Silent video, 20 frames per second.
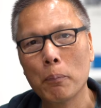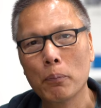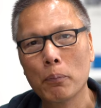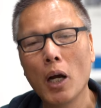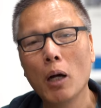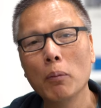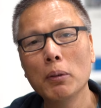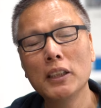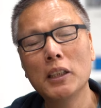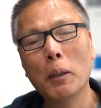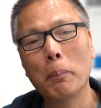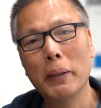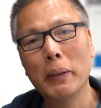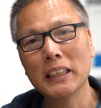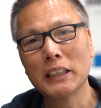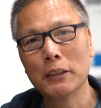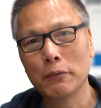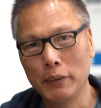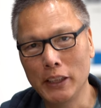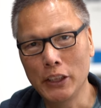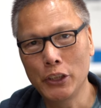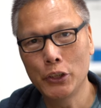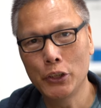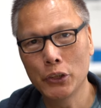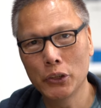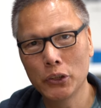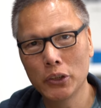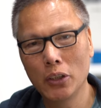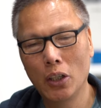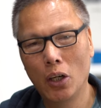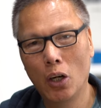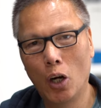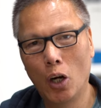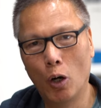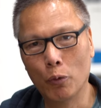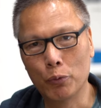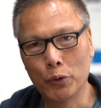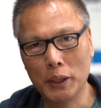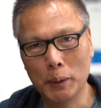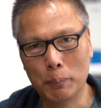Probably the best feature
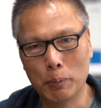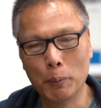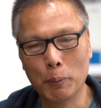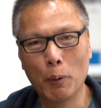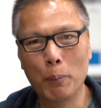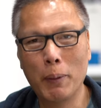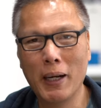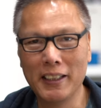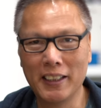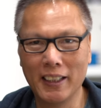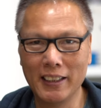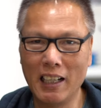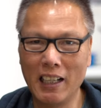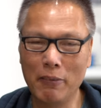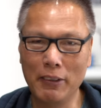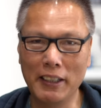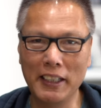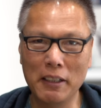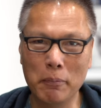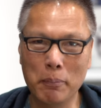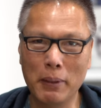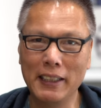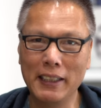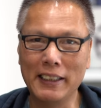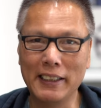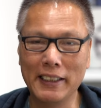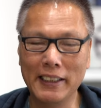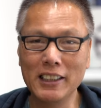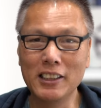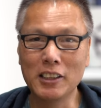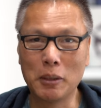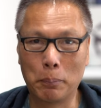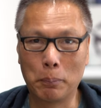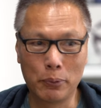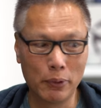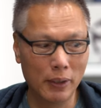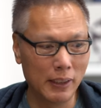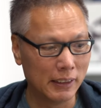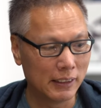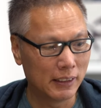of the Purple Panda lavalier mic is the
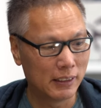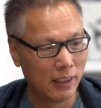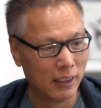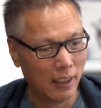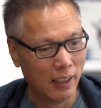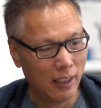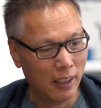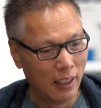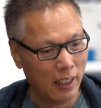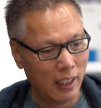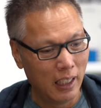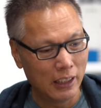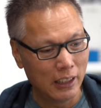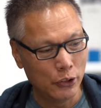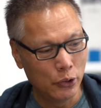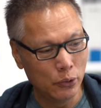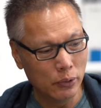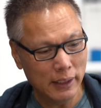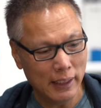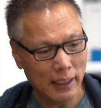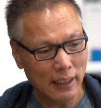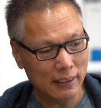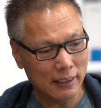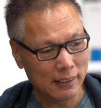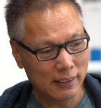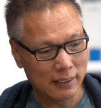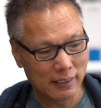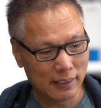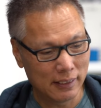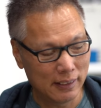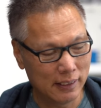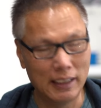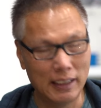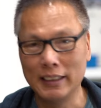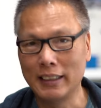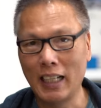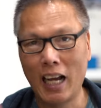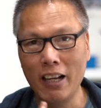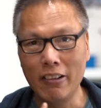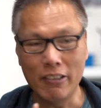price. You get the
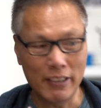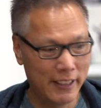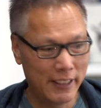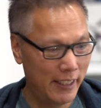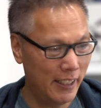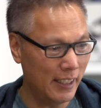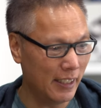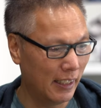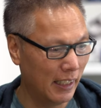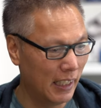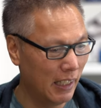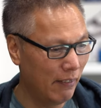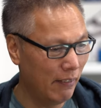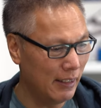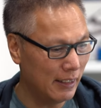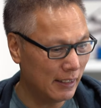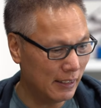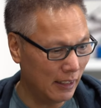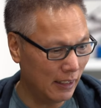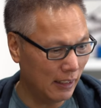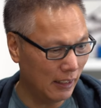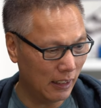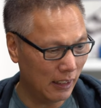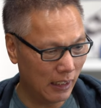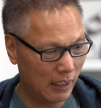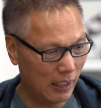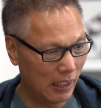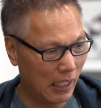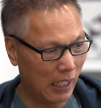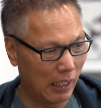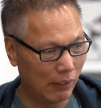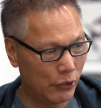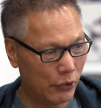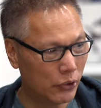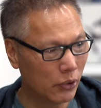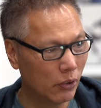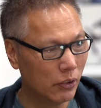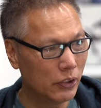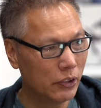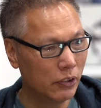entire kit, everything I've
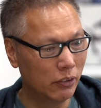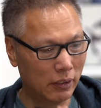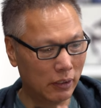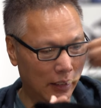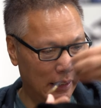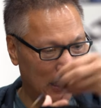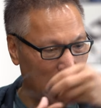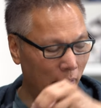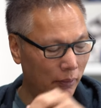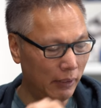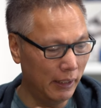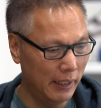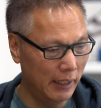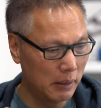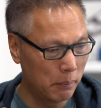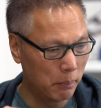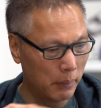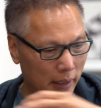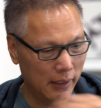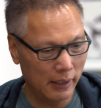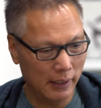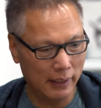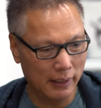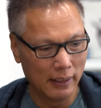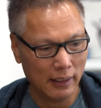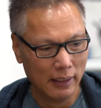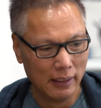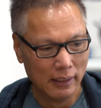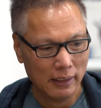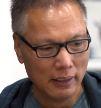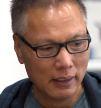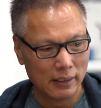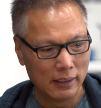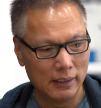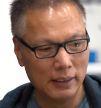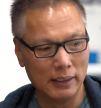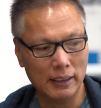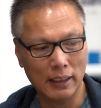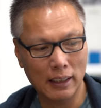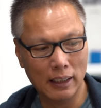shown you, the lavalier mic,
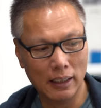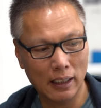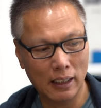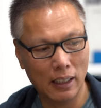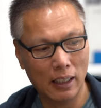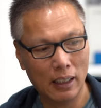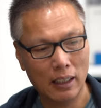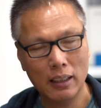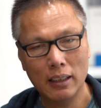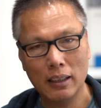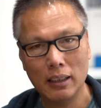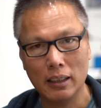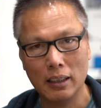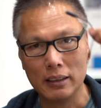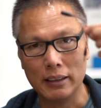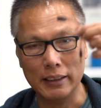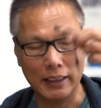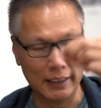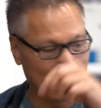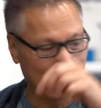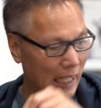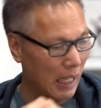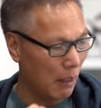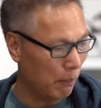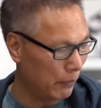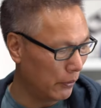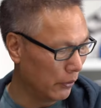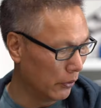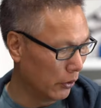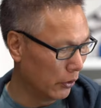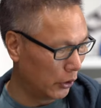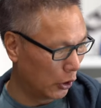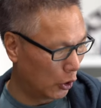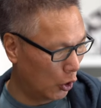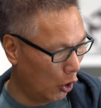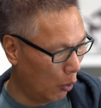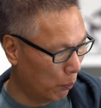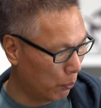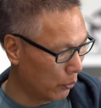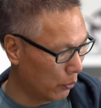the adapter, the
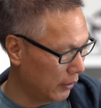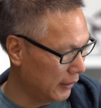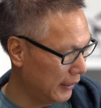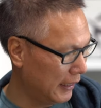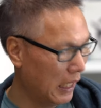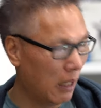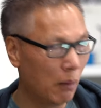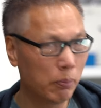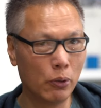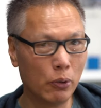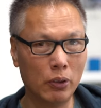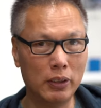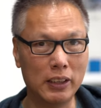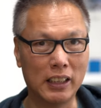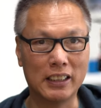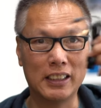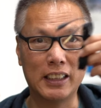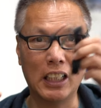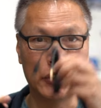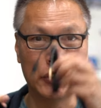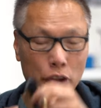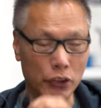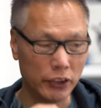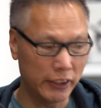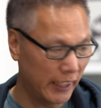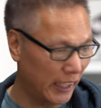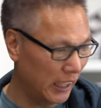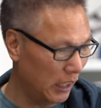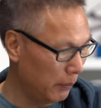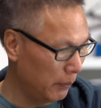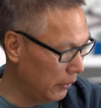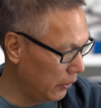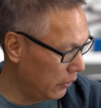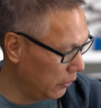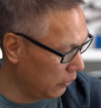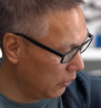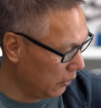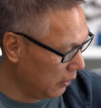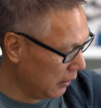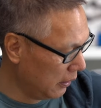GoPro adapter, the extension
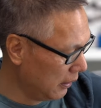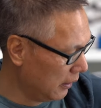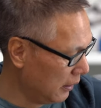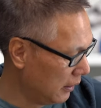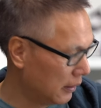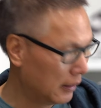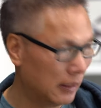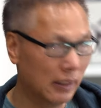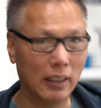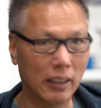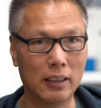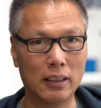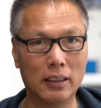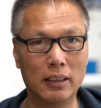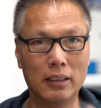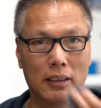cable, the